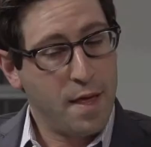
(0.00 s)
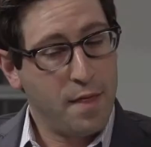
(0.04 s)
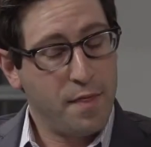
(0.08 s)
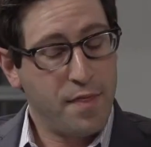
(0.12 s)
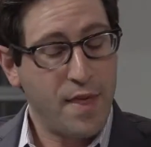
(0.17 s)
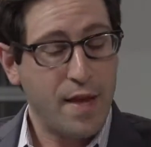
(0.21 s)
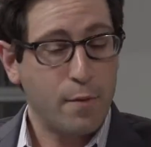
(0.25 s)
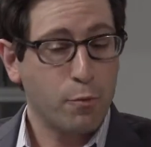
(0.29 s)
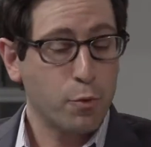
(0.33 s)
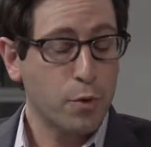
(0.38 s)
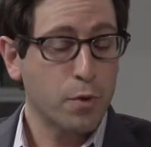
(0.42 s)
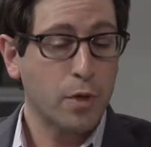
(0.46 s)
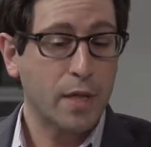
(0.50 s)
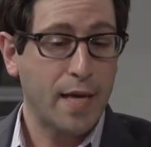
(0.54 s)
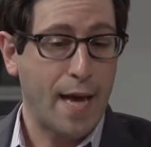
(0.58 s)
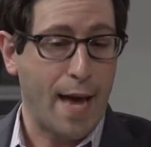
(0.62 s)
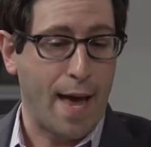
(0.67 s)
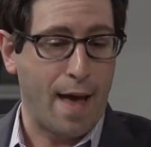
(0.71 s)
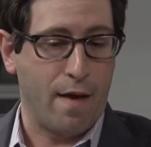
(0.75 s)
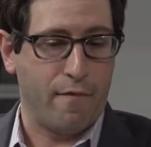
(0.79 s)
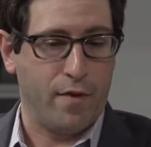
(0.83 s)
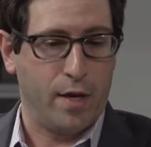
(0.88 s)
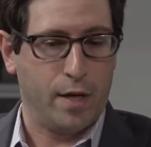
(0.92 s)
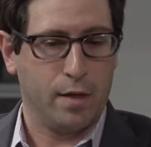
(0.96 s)
They really
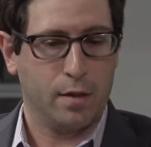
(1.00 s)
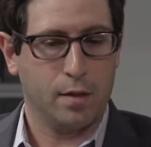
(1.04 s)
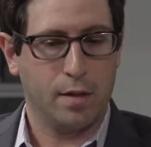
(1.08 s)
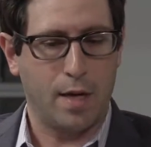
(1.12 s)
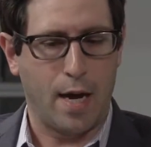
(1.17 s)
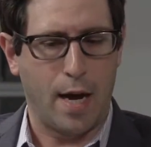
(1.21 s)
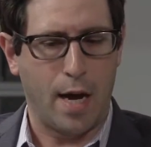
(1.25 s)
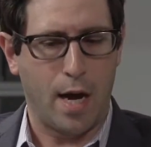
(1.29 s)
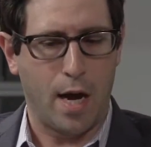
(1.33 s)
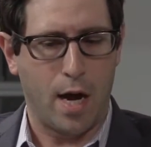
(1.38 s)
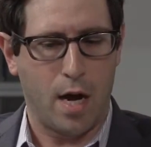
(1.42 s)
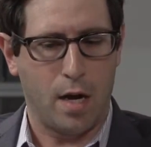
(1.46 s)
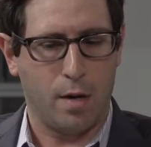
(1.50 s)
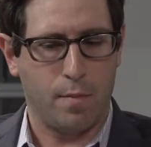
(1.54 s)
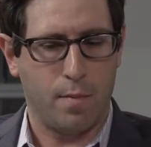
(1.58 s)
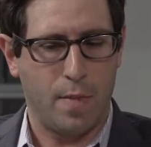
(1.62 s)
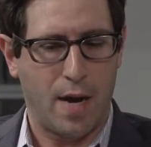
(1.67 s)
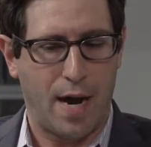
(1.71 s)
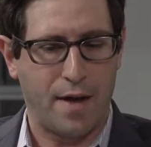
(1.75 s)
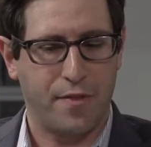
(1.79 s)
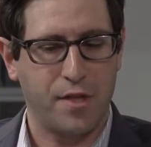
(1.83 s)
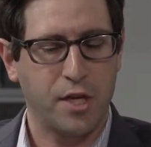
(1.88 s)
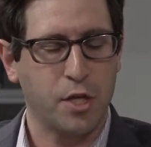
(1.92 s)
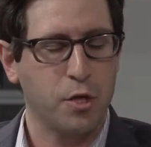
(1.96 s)
haven't.
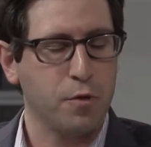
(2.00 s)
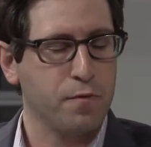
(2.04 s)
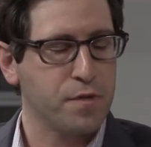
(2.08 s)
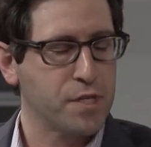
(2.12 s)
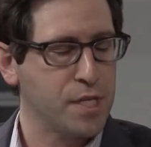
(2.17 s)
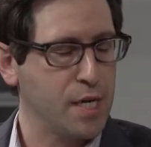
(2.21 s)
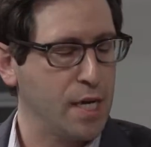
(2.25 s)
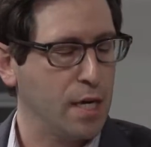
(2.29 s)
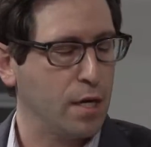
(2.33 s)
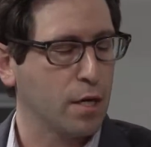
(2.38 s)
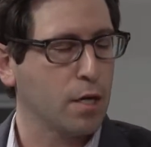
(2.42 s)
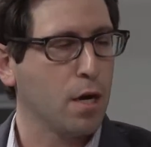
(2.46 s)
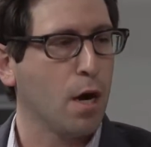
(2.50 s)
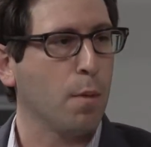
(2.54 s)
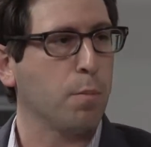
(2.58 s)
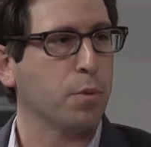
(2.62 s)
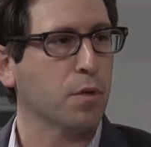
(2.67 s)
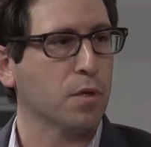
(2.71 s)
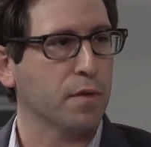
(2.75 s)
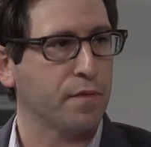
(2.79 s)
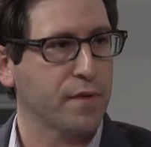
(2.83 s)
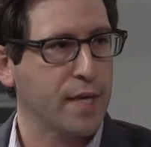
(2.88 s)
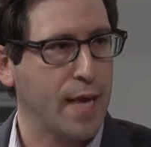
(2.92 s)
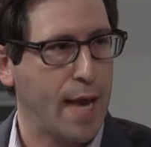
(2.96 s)
I think you've seen a
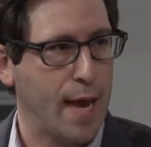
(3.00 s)
couple of